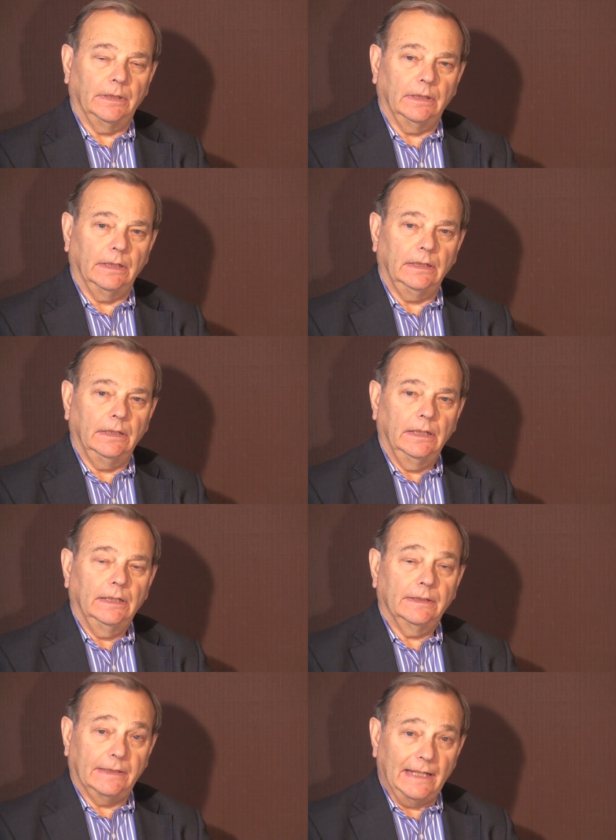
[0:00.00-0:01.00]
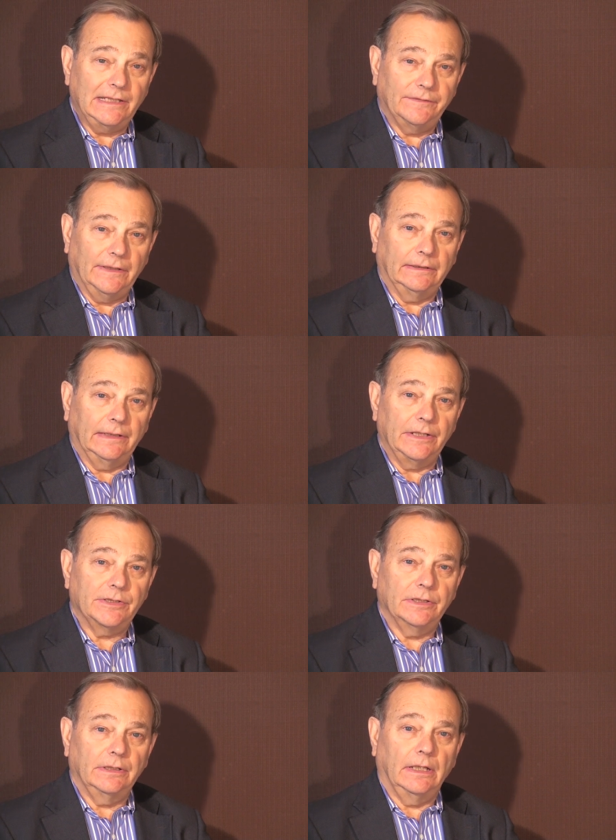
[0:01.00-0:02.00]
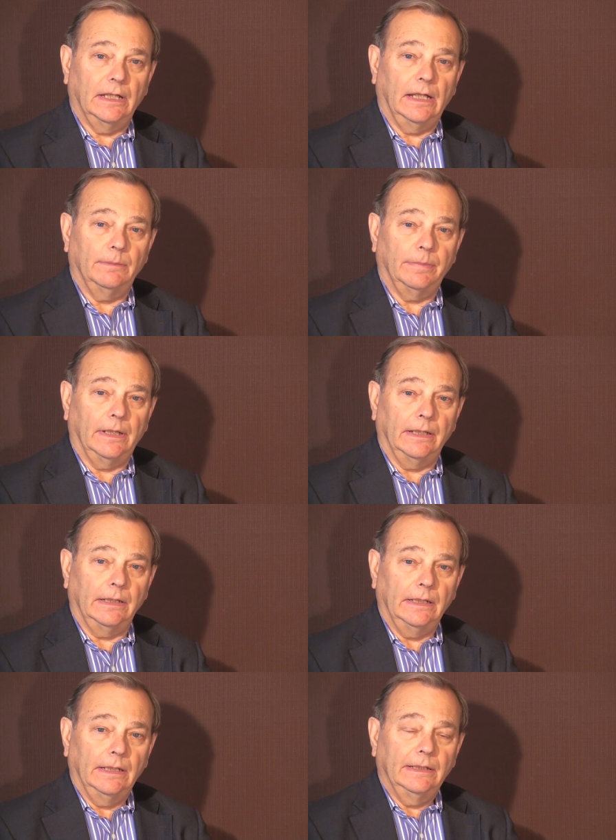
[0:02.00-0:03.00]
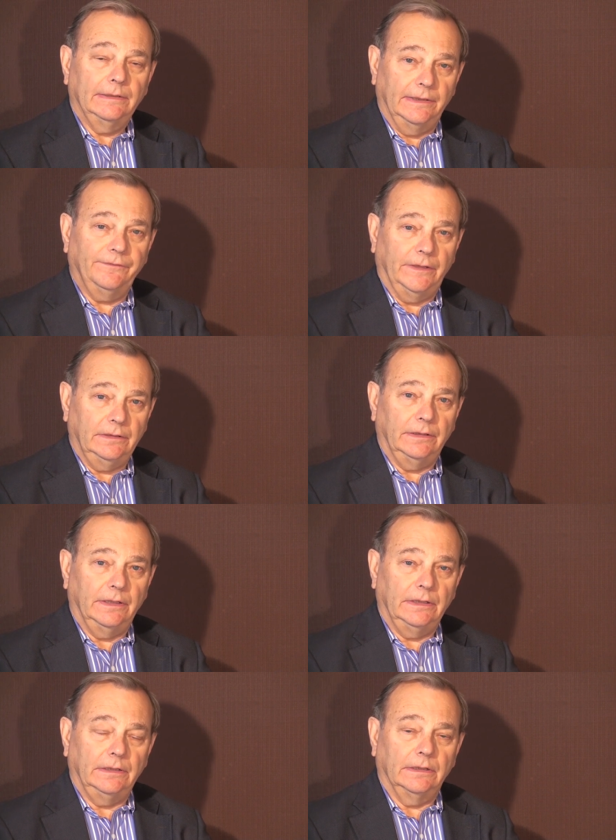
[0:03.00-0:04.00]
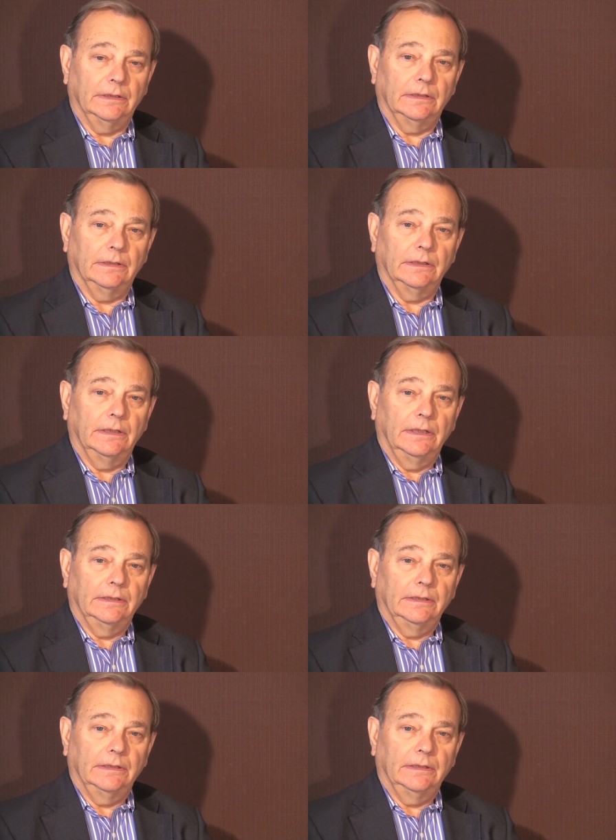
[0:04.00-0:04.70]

by the Gates Foundation and by DFID, the uh,